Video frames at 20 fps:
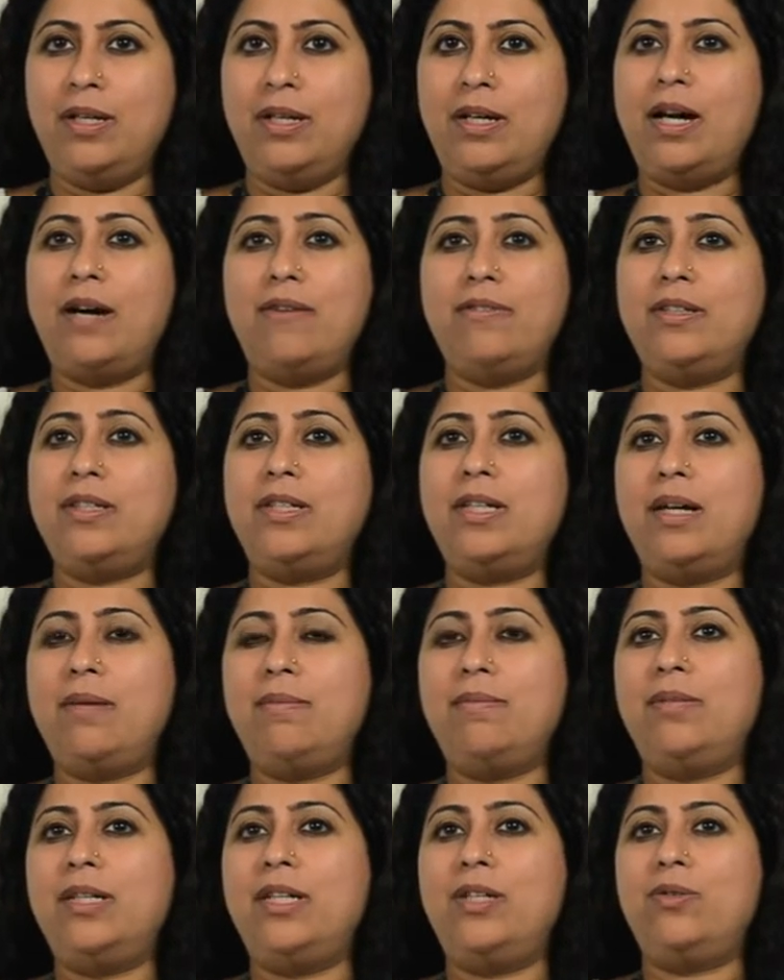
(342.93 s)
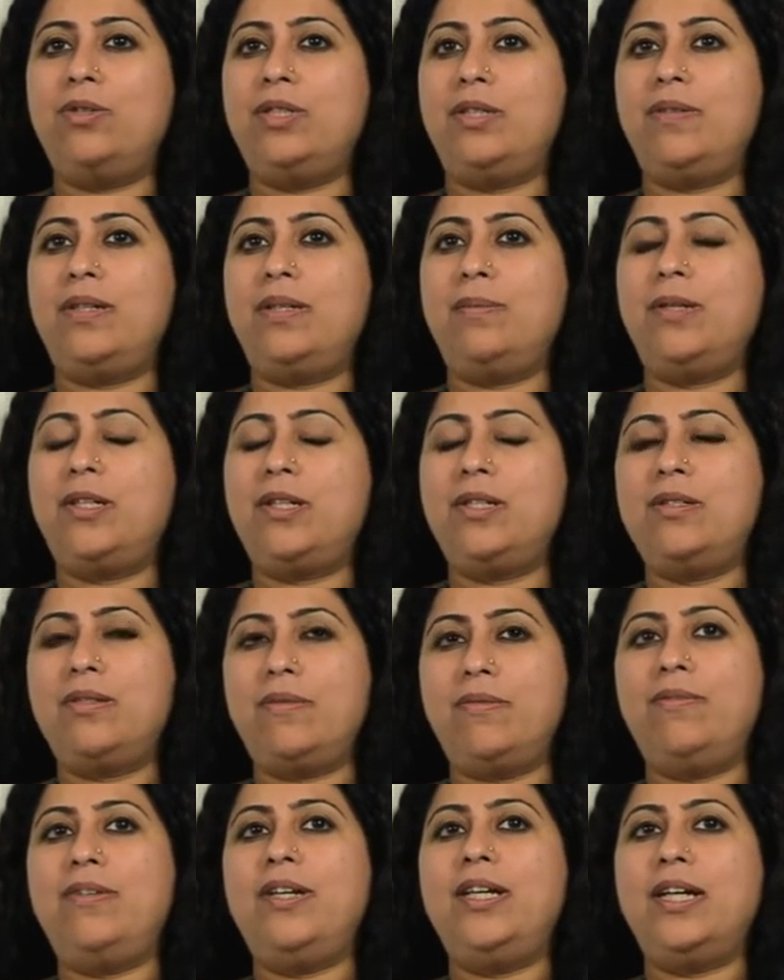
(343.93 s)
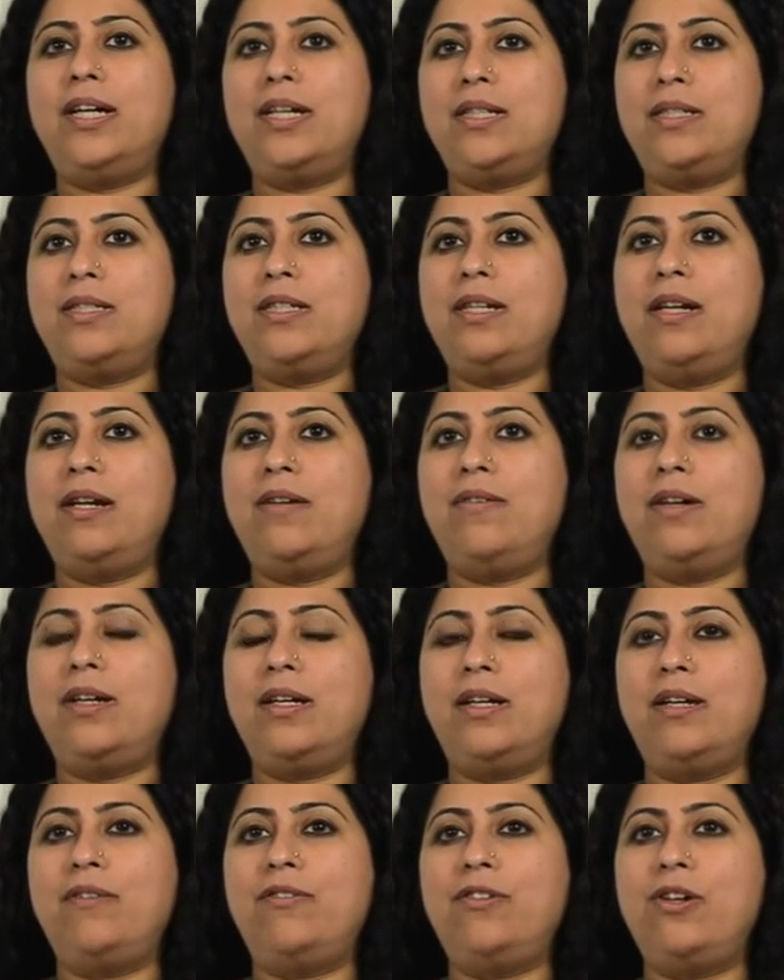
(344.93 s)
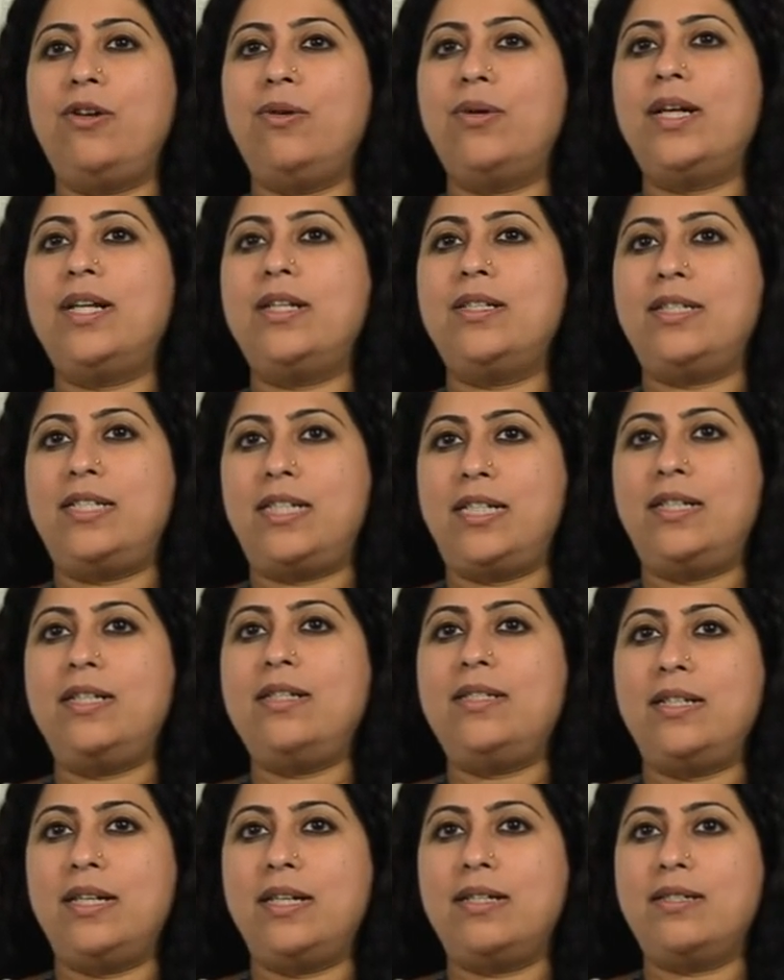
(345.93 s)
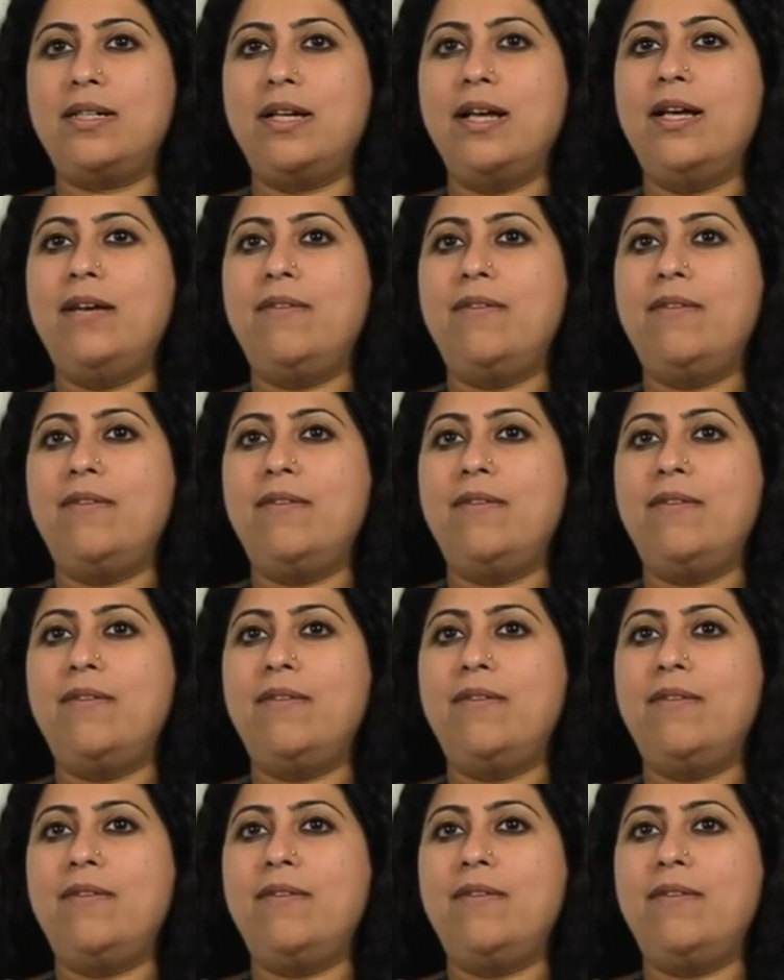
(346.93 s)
Half the time they don't even, because we are still, if you look at statistics,